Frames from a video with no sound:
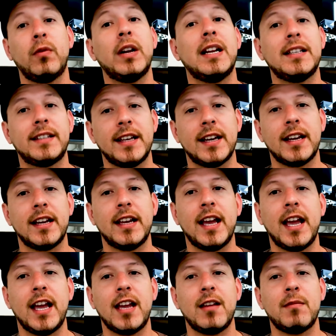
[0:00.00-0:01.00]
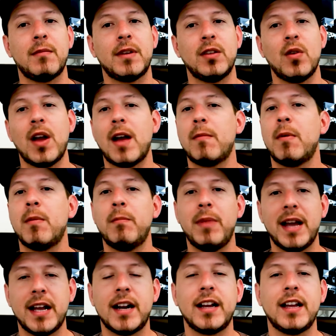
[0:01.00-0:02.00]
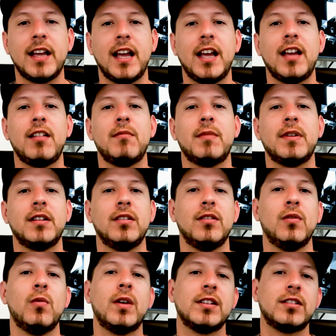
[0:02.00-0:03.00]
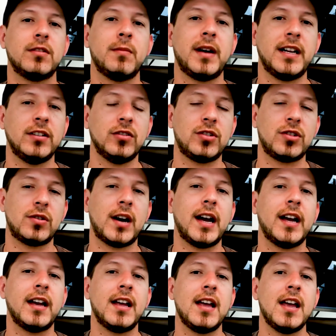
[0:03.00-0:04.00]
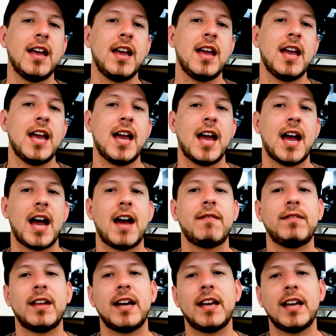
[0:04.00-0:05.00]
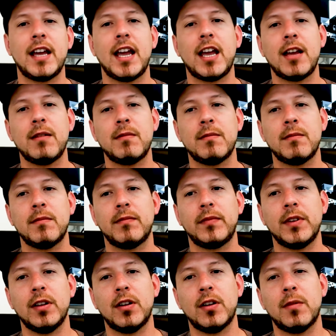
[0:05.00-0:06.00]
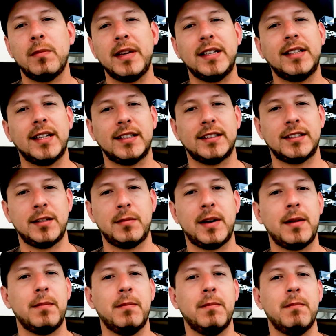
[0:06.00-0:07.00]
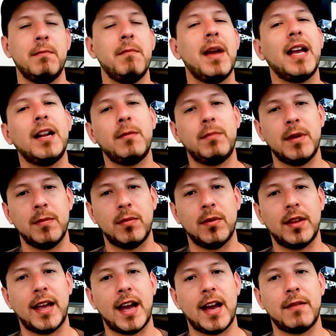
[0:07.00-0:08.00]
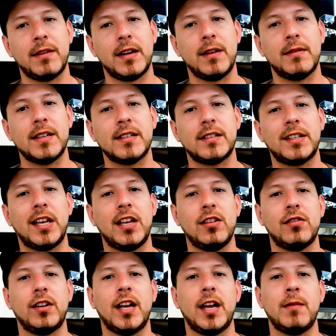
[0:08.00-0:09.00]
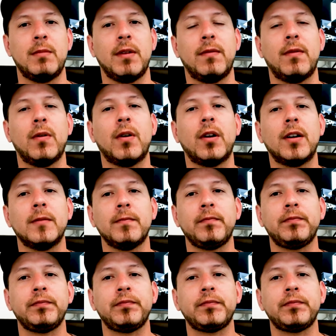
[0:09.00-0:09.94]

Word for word: releasing a game and you have a beta game and you want somebody to try it, have that game, you know, be tested by many people that haven't even seen your game before.